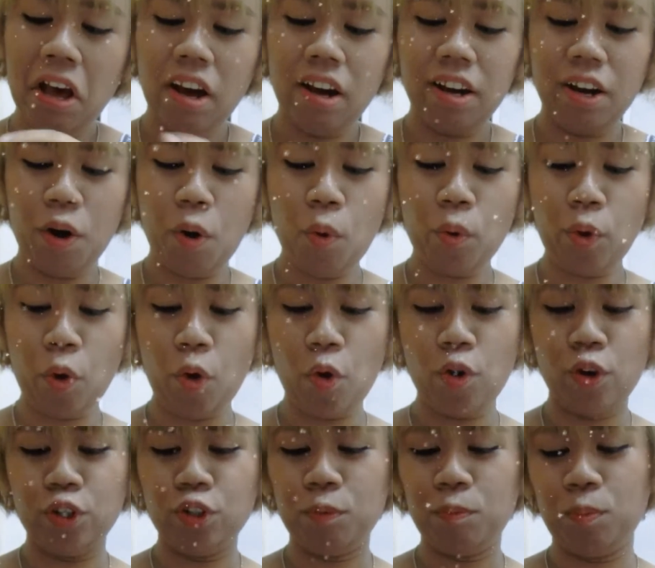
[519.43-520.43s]
Okay,
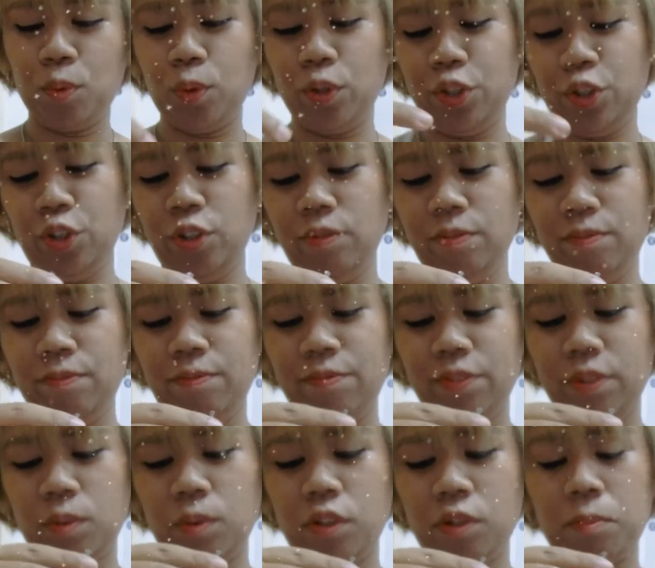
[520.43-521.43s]
let's put in.
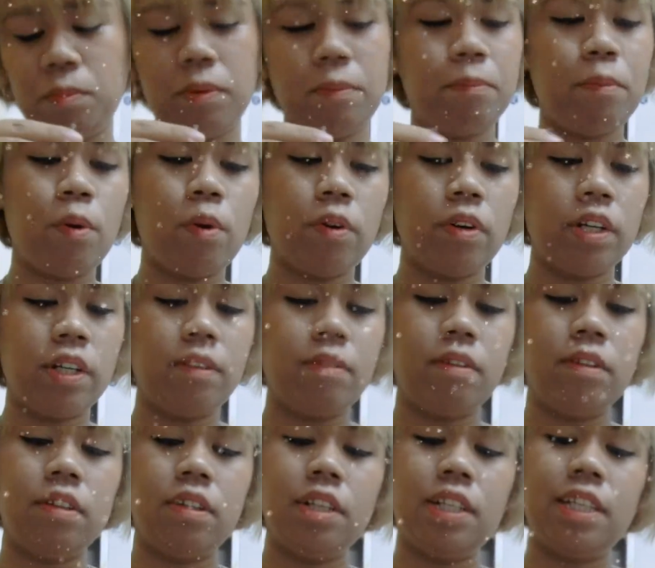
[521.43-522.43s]
Let's pour it.
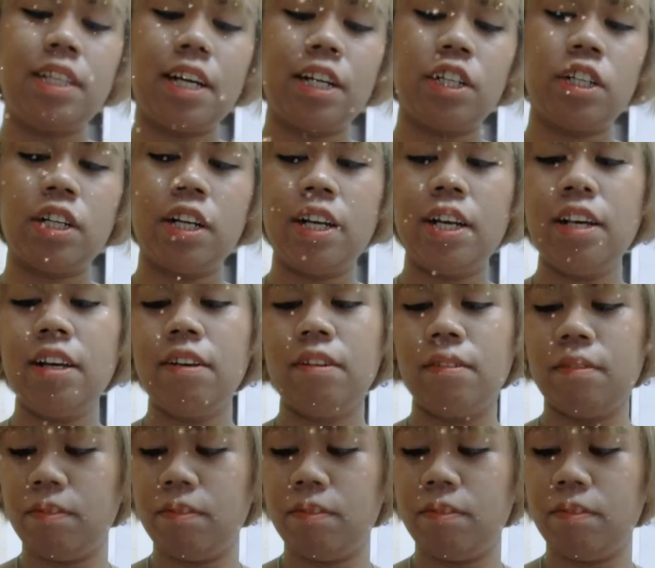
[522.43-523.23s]
This sachet.